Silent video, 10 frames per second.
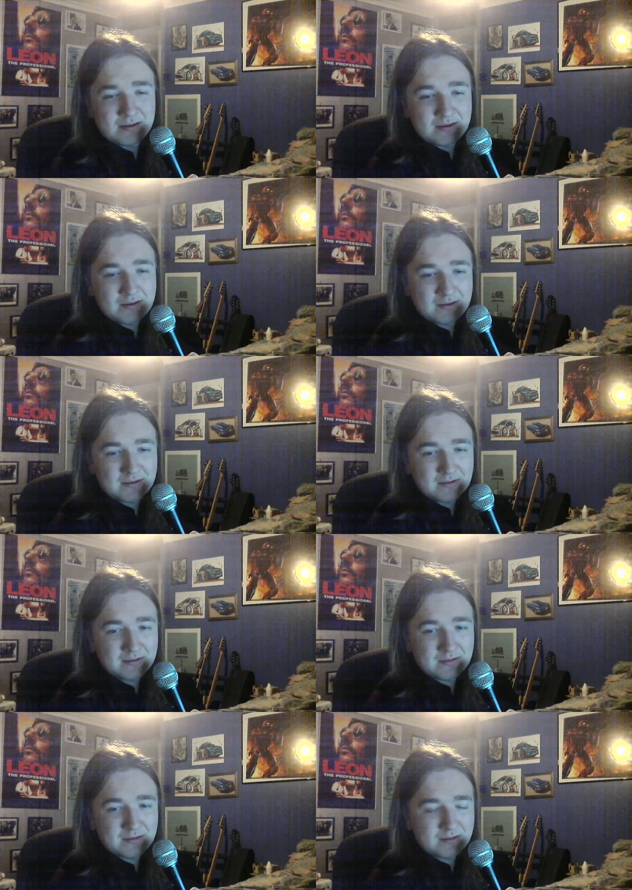
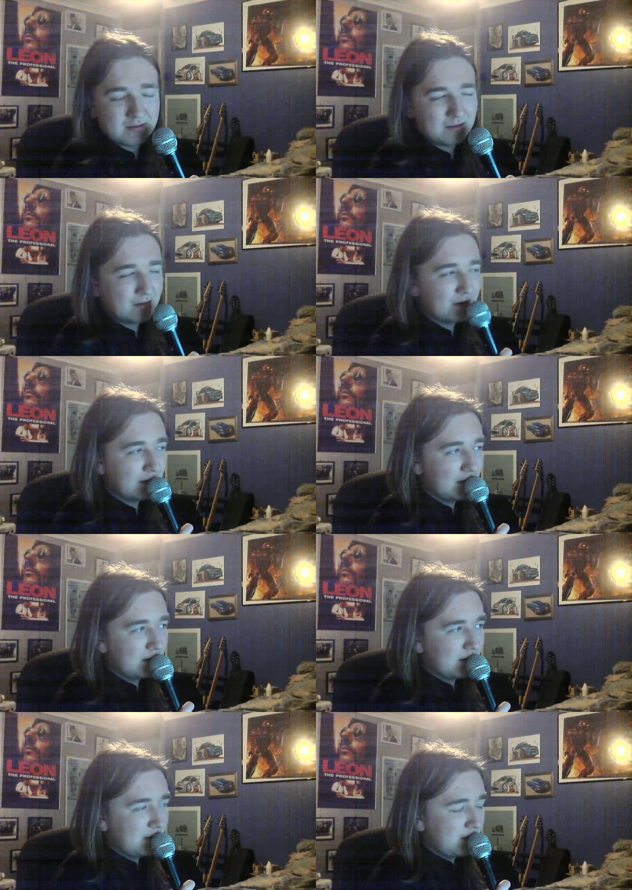
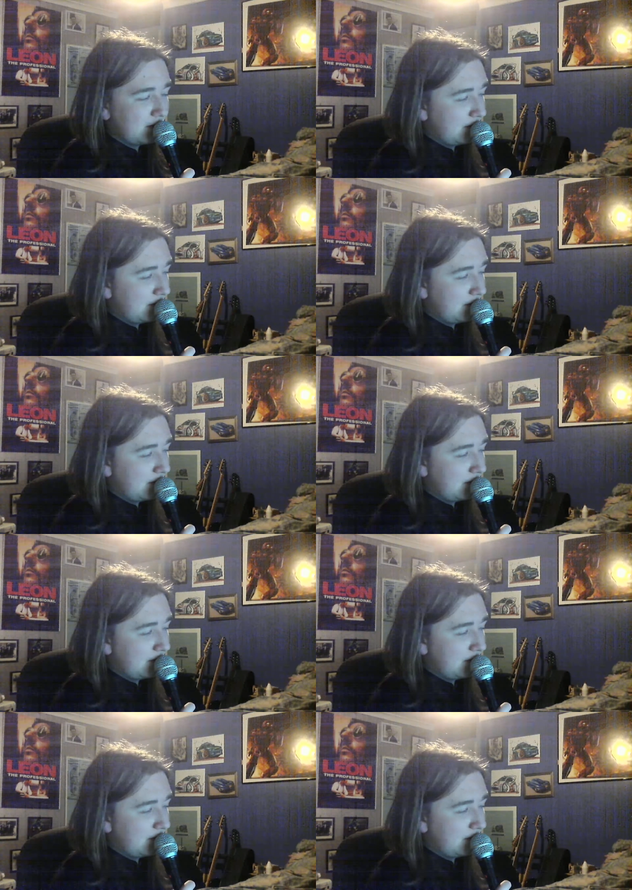Nobody speaks.